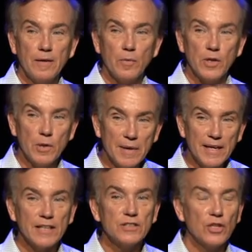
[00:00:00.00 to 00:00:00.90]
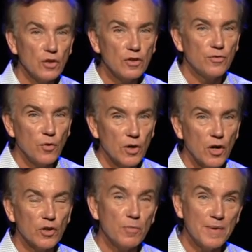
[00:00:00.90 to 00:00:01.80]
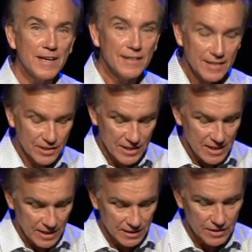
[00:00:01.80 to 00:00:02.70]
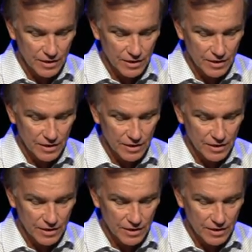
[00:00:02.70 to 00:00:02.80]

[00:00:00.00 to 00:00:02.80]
When you begin to look for God, you begin to see things